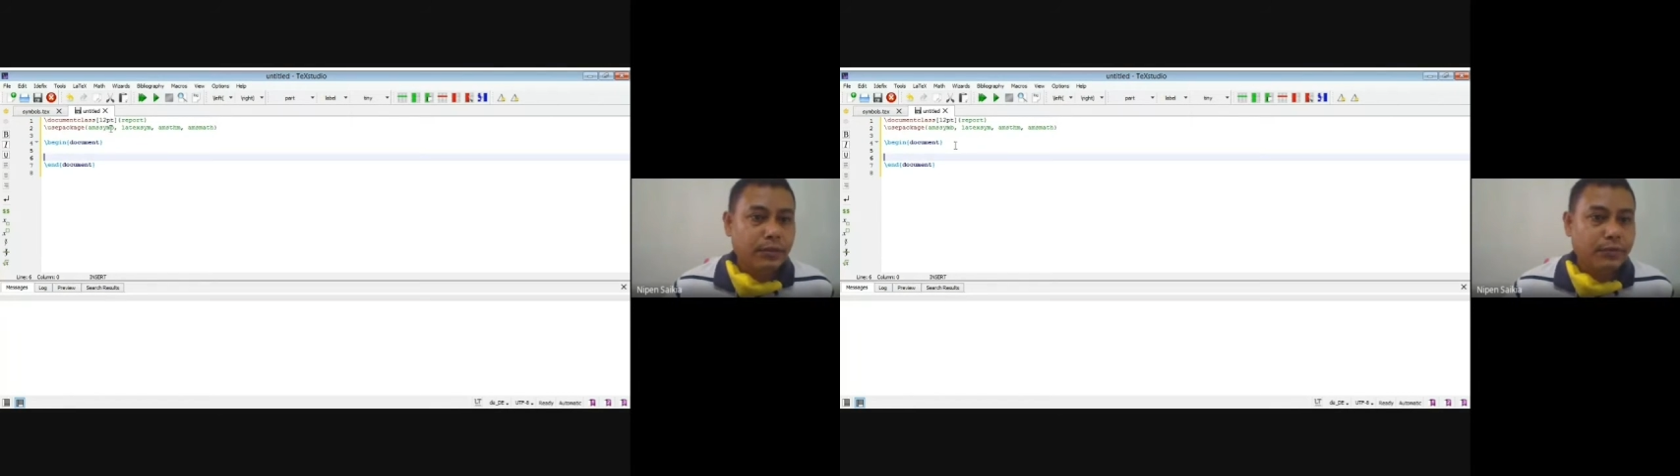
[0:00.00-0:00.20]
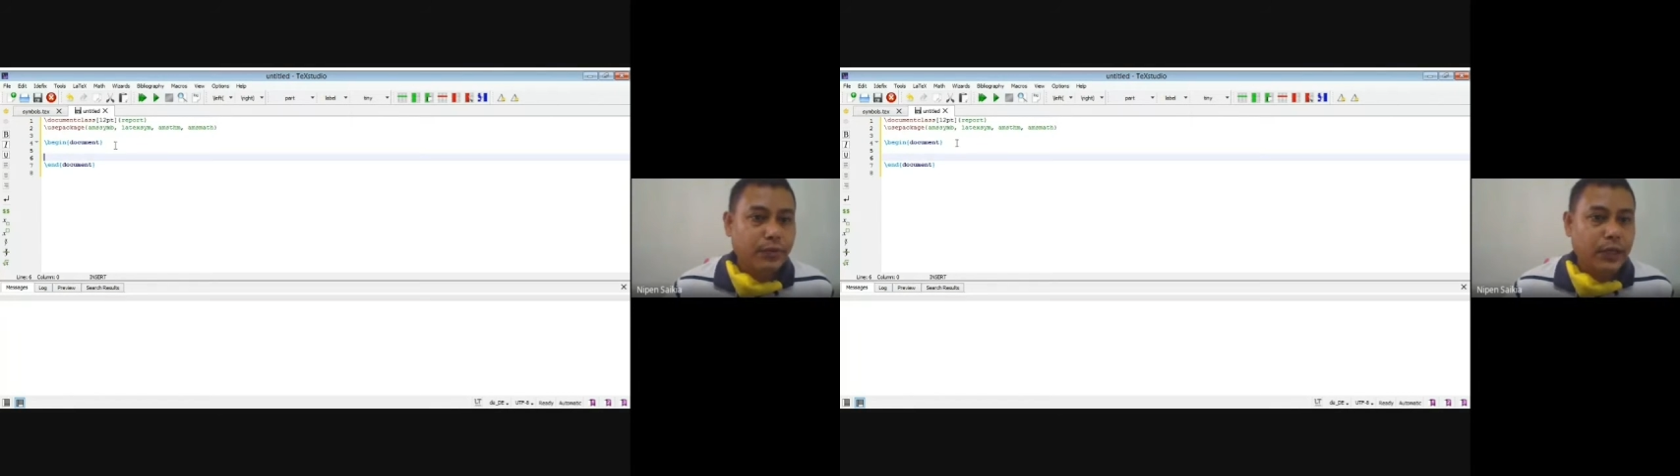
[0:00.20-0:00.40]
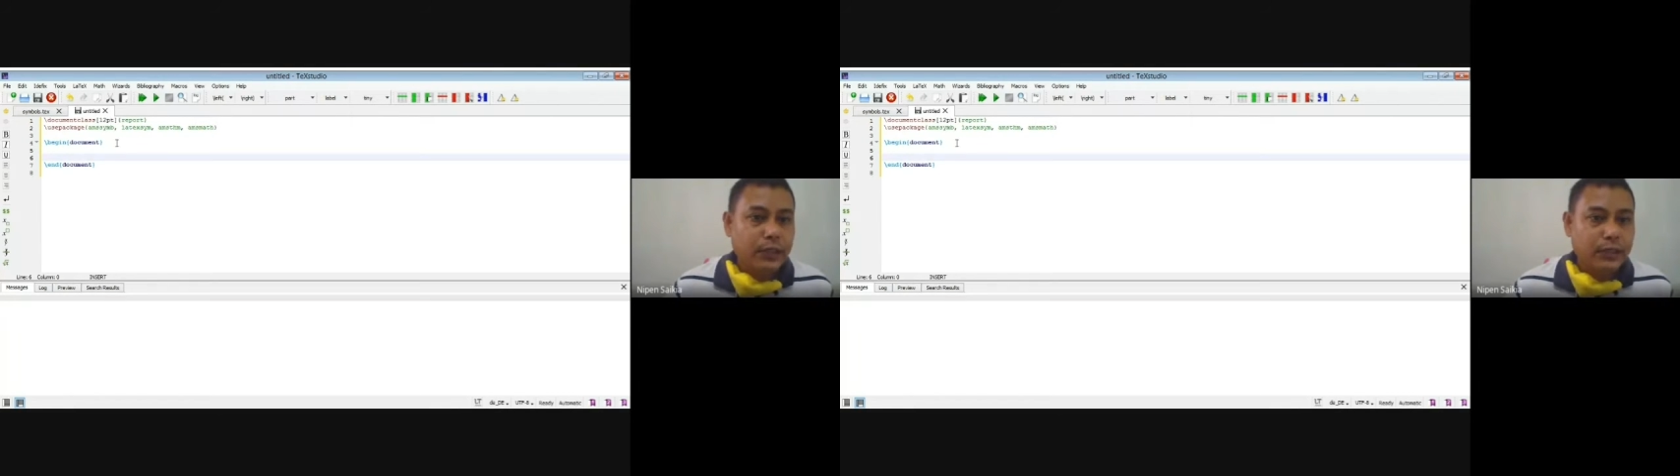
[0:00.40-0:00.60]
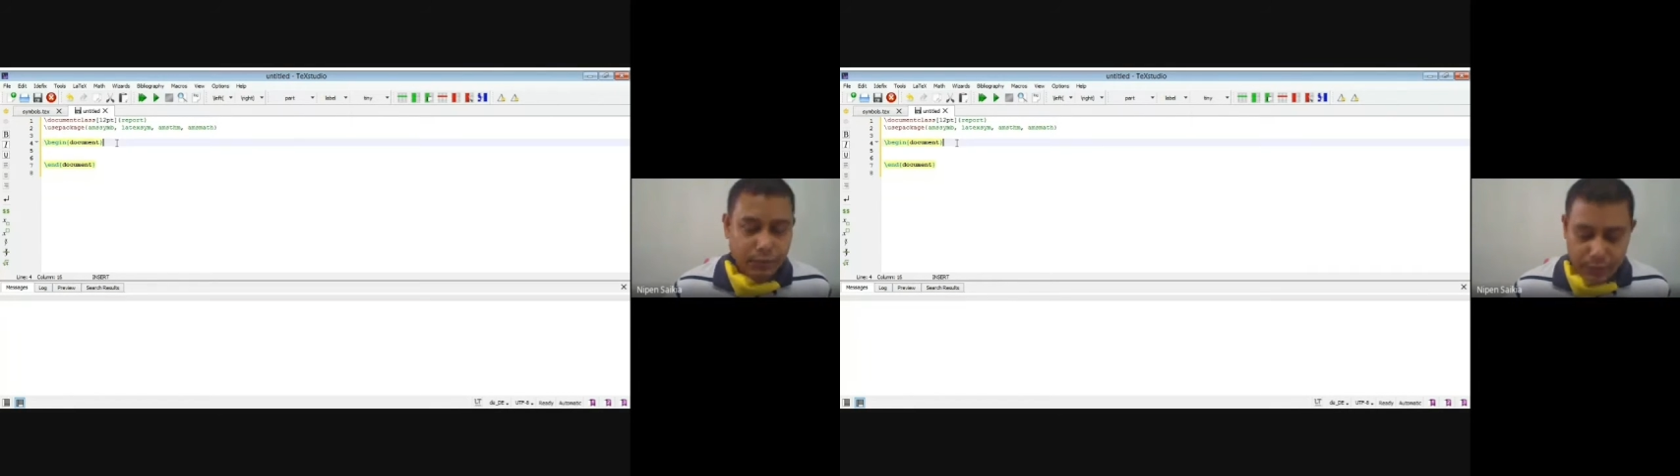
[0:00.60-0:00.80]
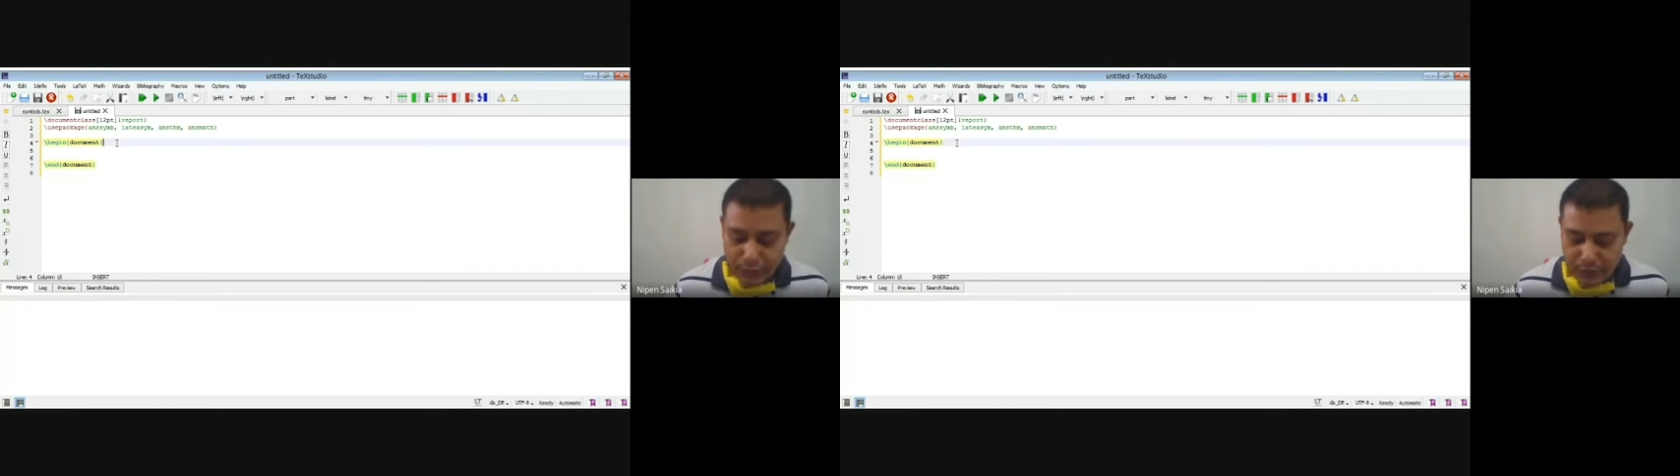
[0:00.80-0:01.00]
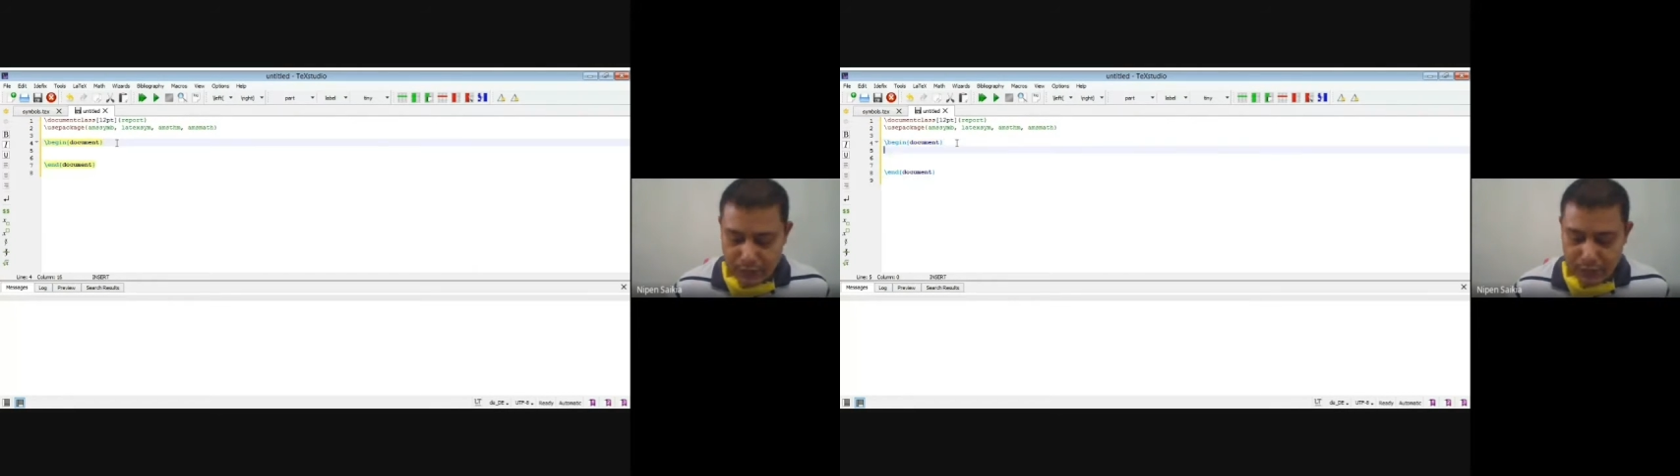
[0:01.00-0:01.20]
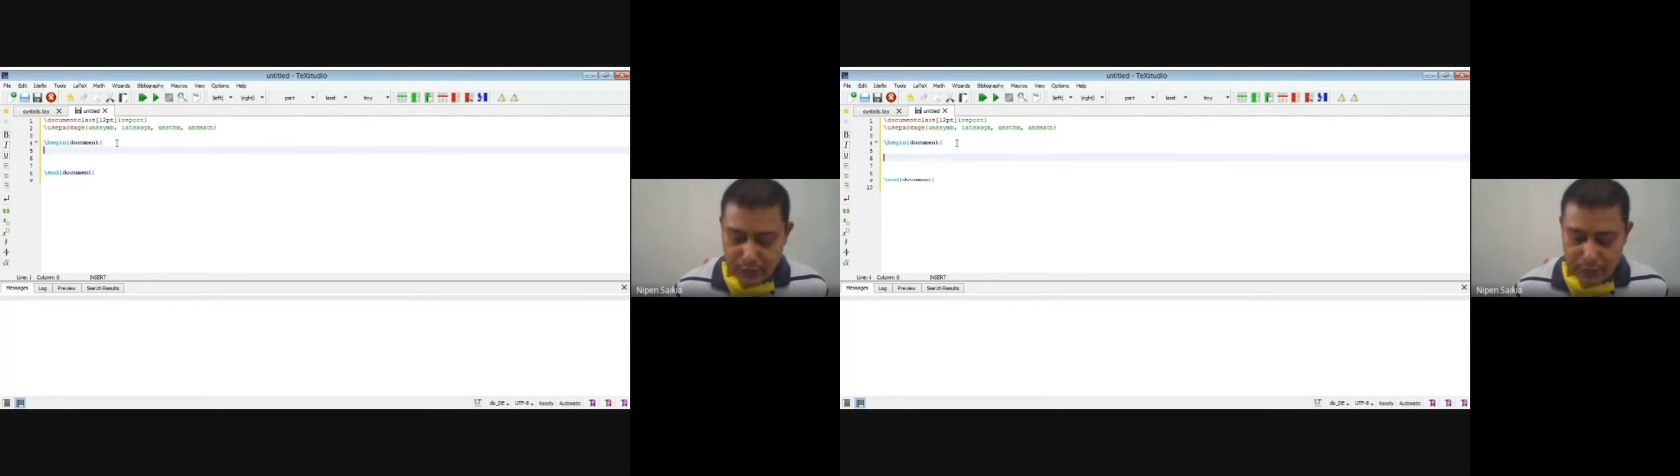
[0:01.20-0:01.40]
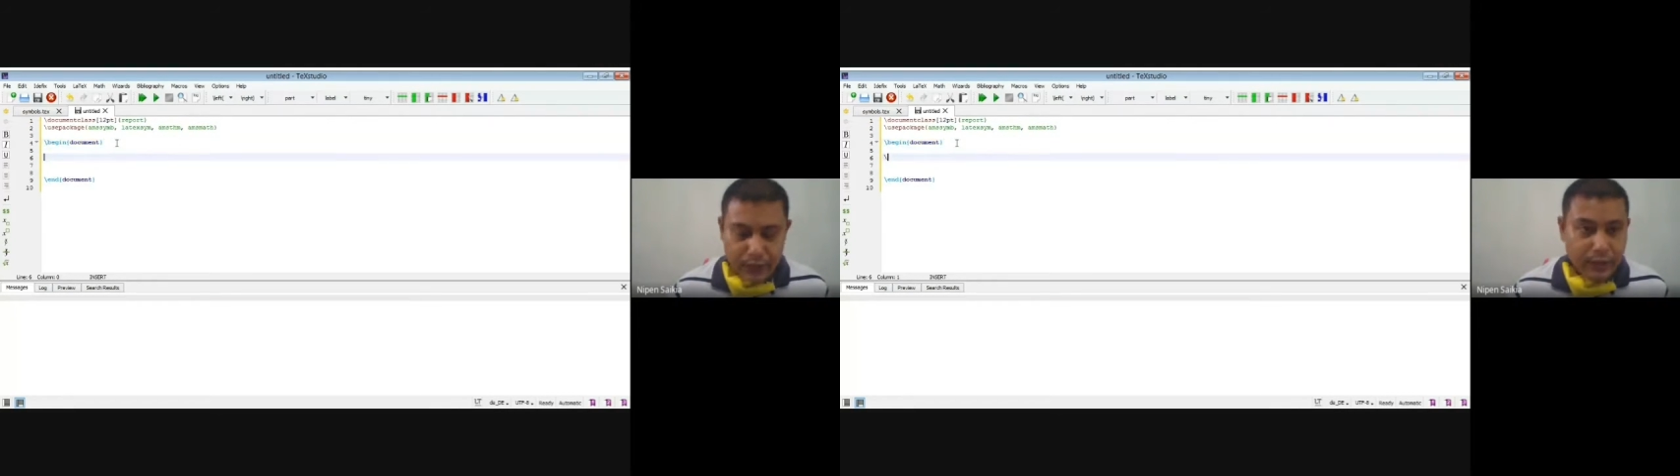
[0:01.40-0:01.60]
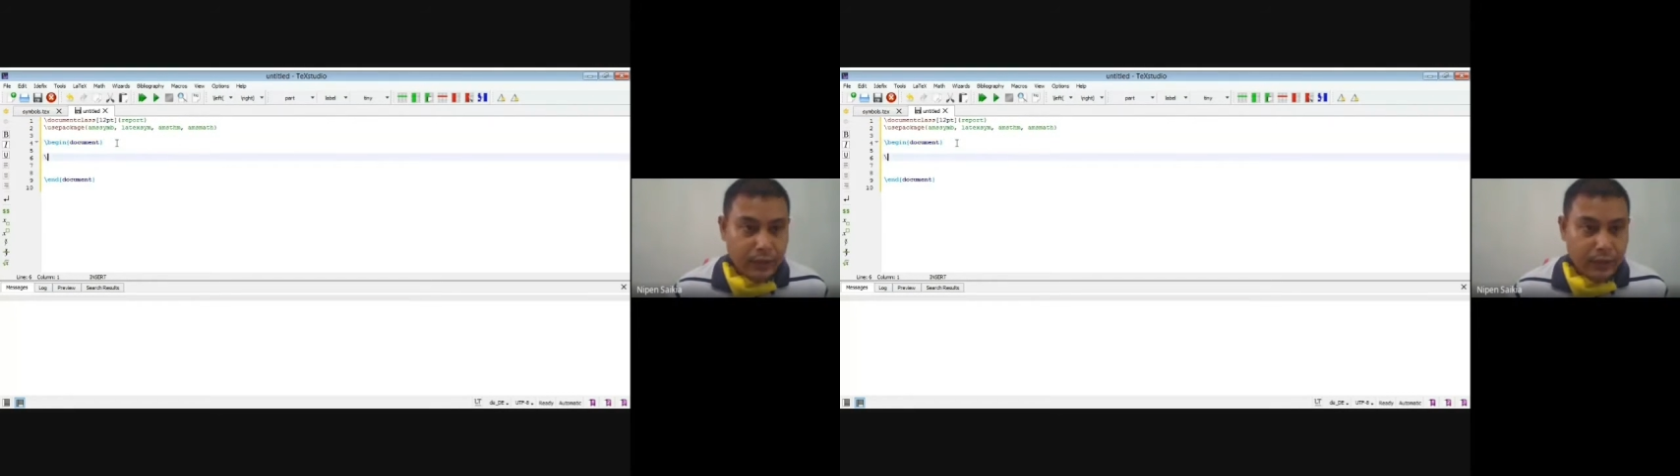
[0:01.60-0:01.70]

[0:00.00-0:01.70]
first we'll see